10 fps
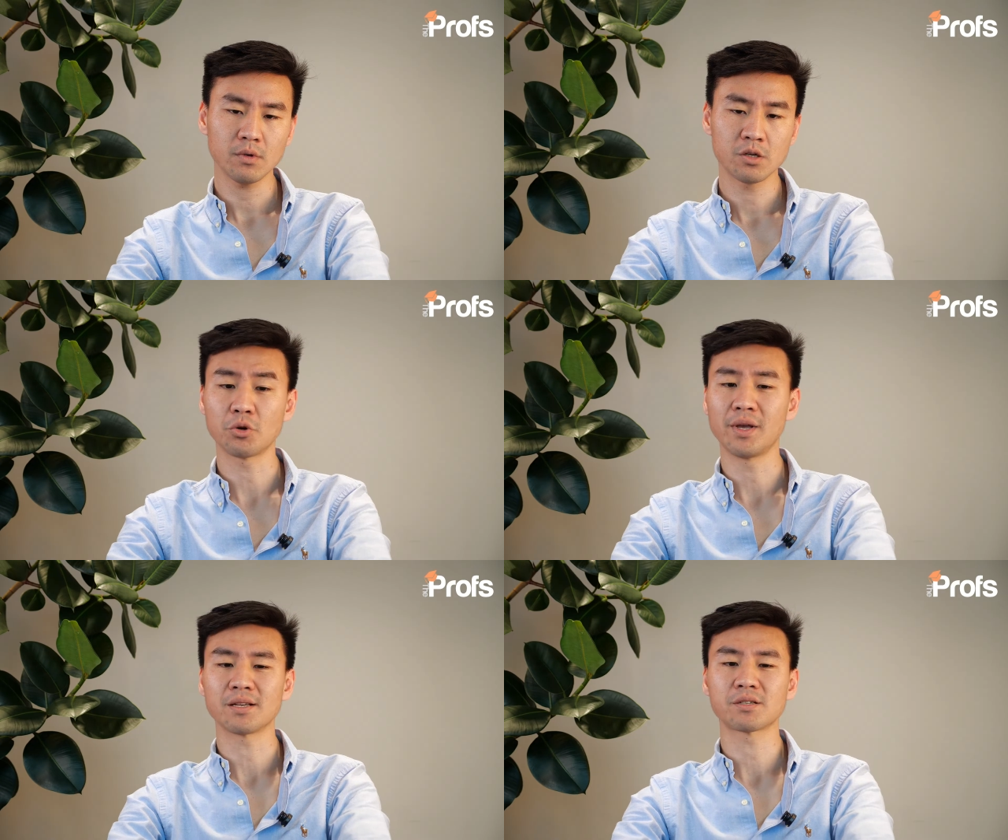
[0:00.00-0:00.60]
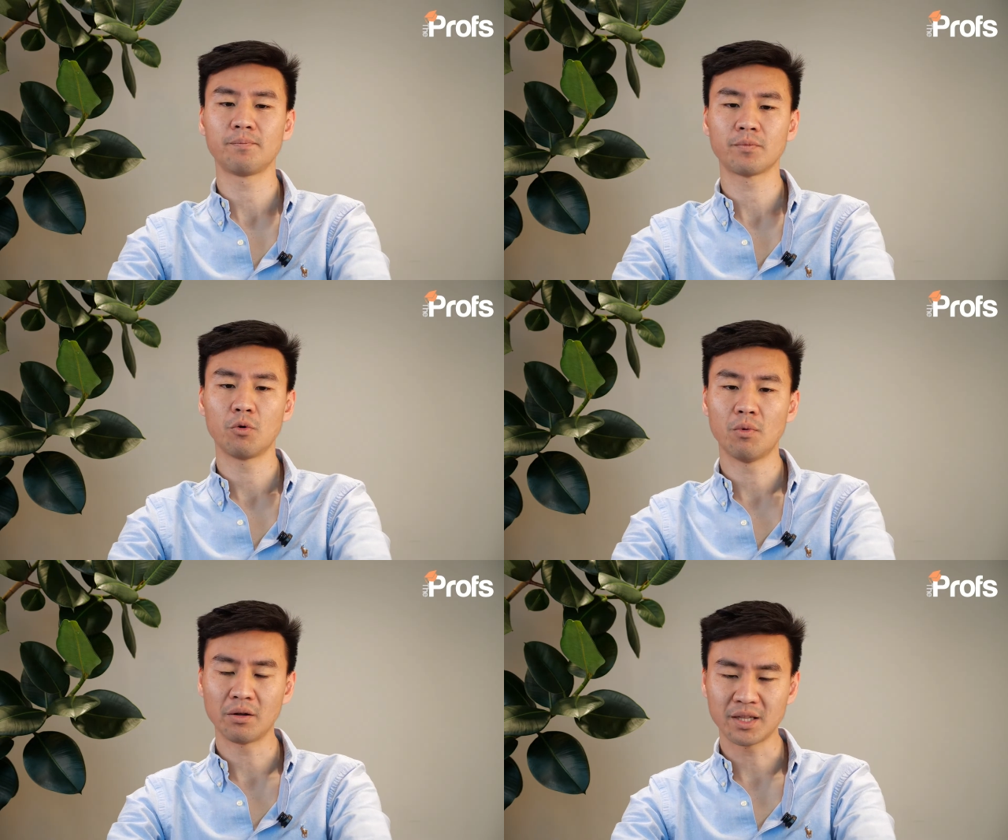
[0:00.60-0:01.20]
So yes,
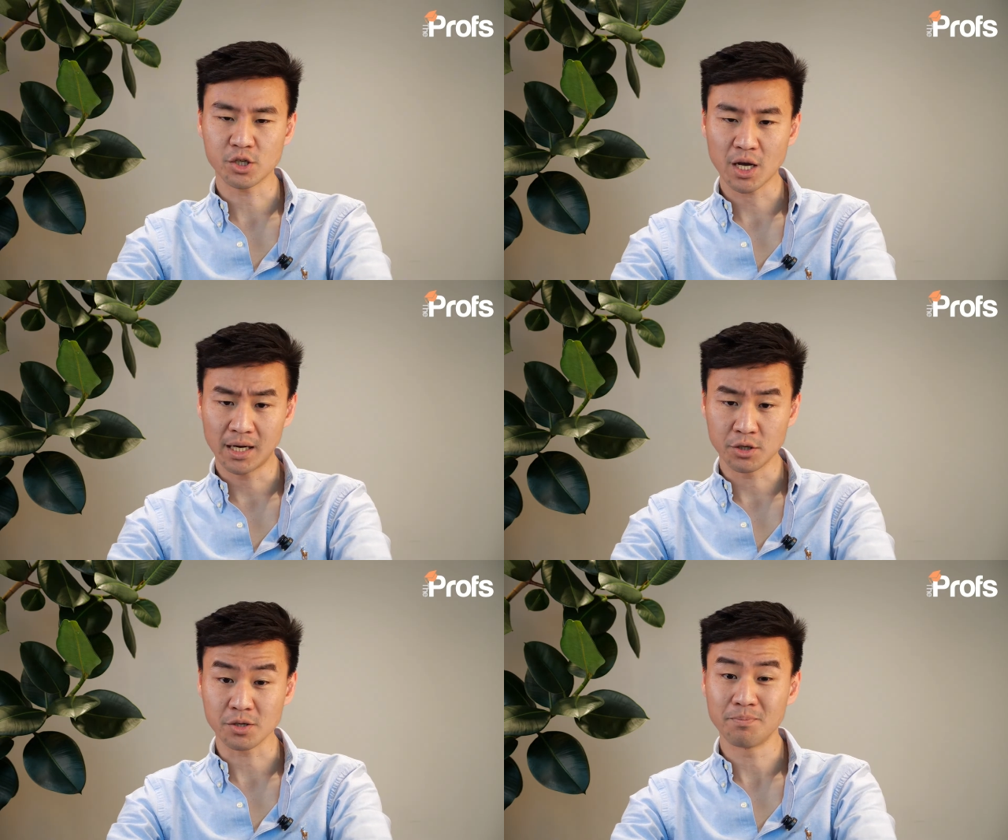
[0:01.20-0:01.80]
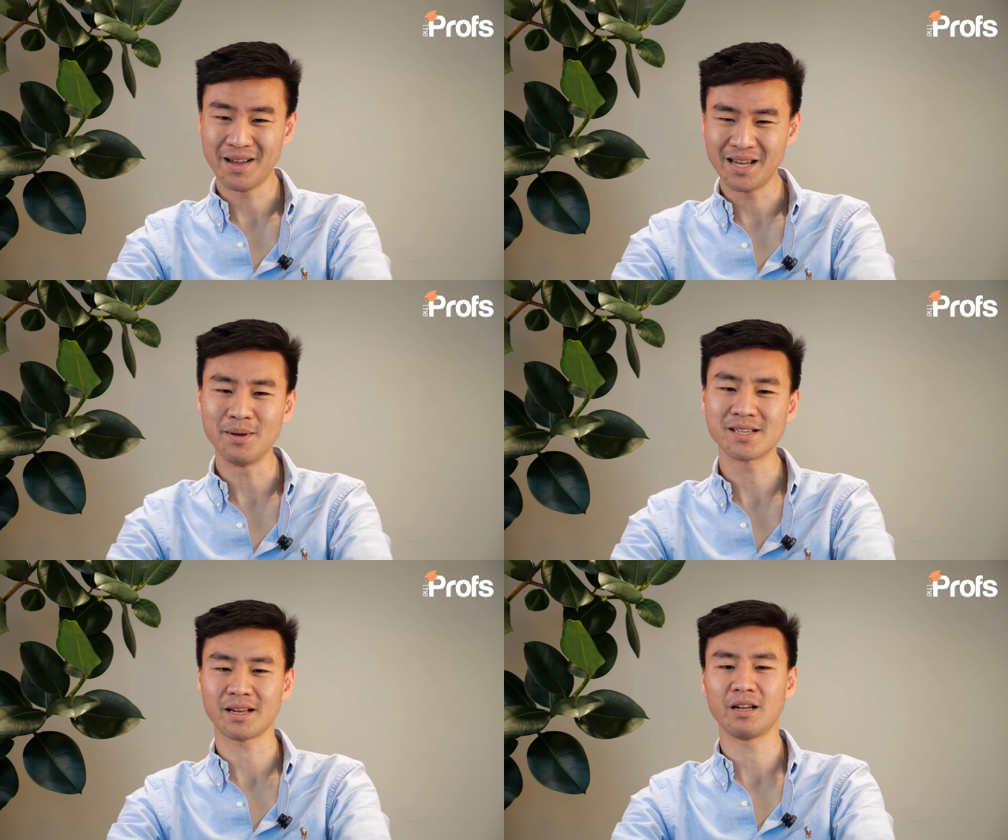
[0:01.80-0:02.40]
while these challenges may
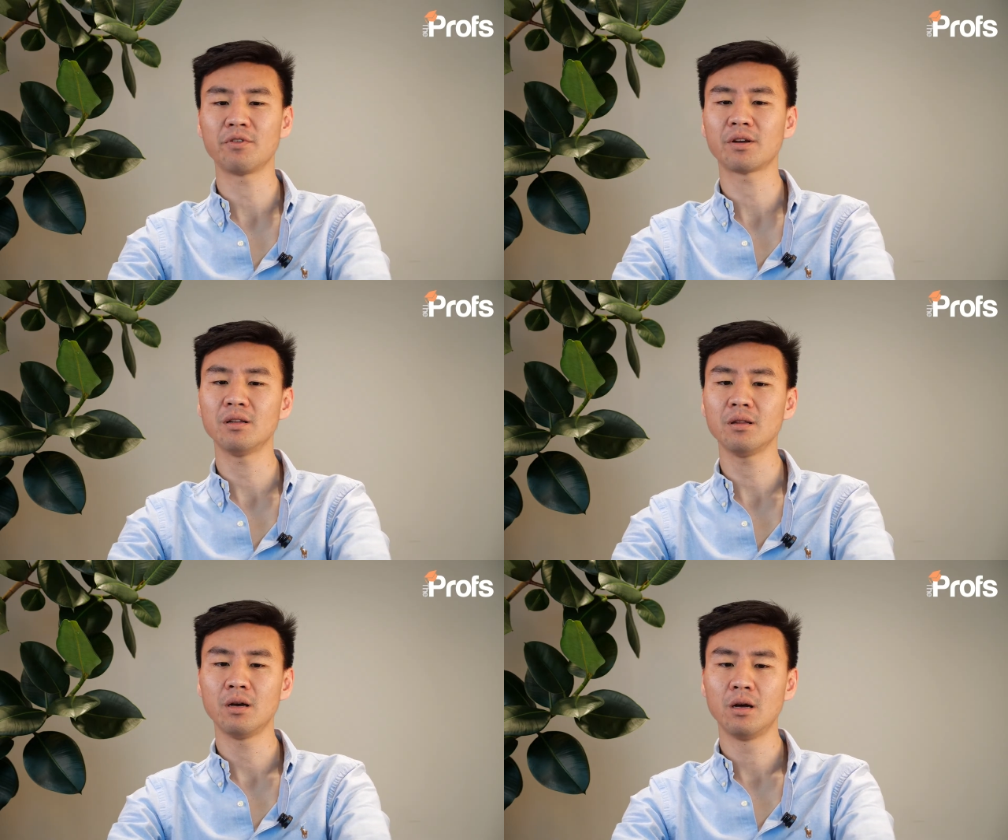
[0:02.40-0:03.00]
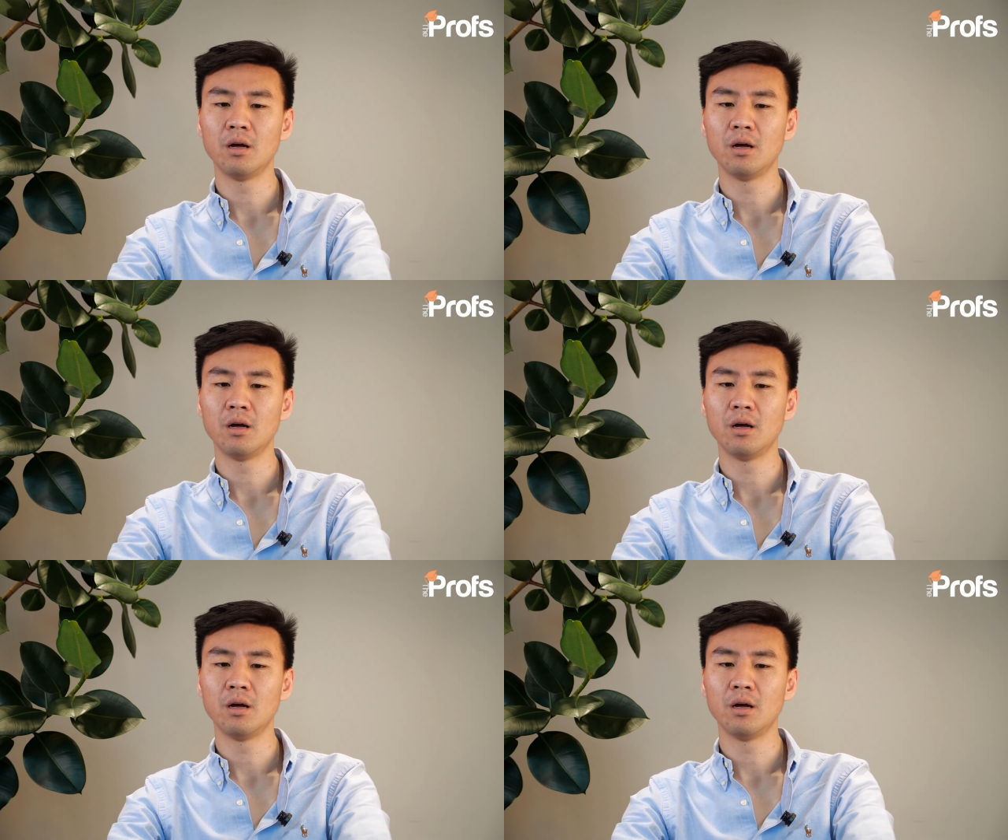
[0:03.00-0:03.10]
be significant,